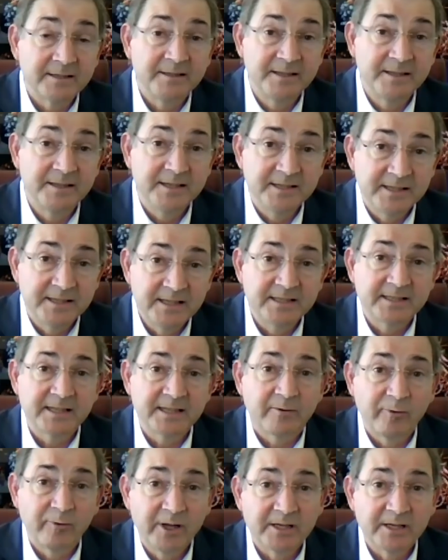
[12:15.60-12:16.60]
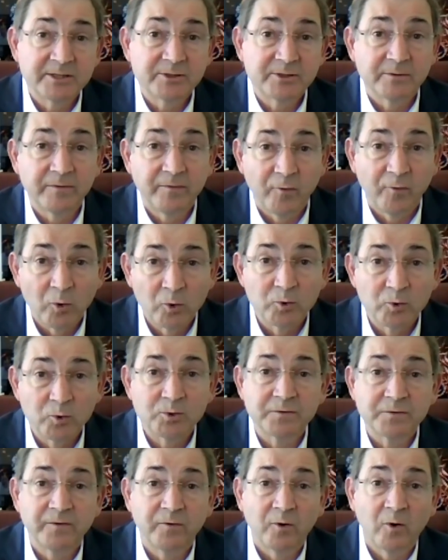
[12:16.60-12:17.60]
disease areas of focus
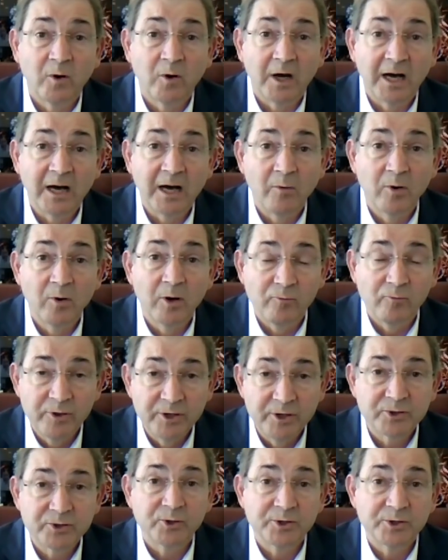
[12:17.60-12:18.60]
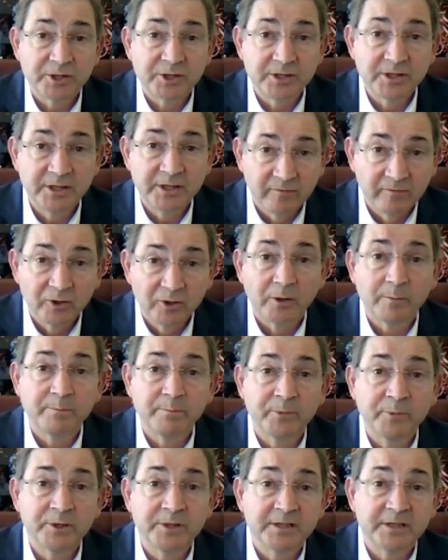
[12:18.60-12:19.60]
for our research and
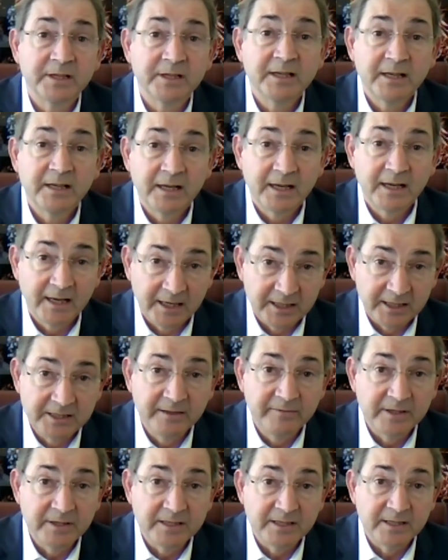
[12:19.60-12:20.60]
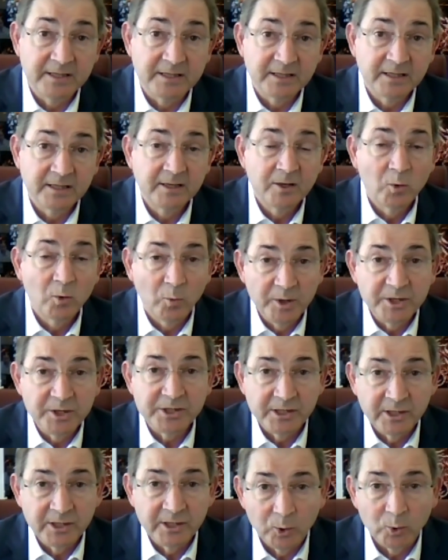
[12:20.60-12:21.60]
development activities,
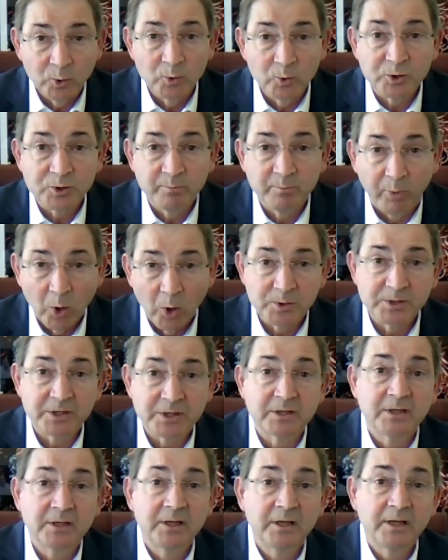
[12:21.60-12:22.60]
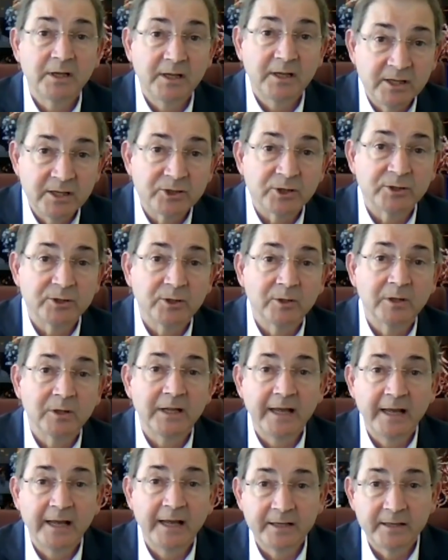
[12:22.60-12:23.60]
which includes both
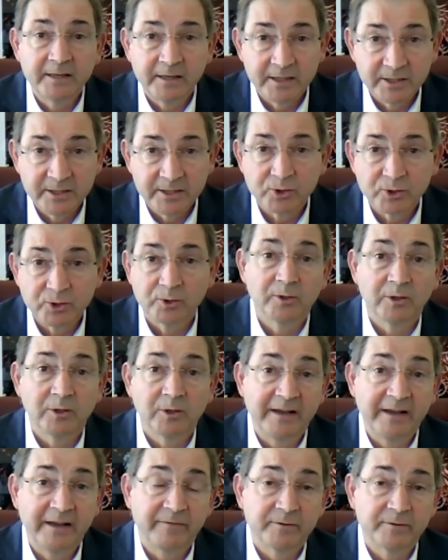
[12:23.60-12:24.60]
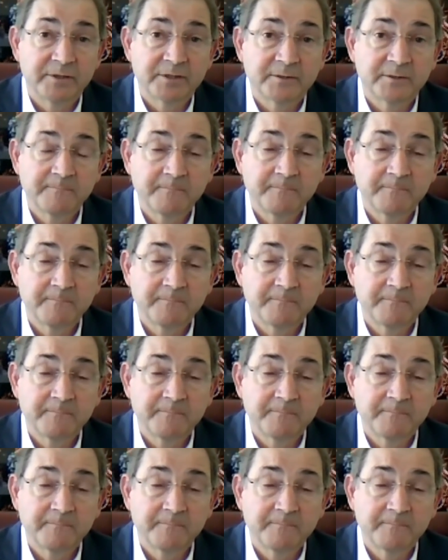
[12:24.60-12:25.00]
internal and external efforts.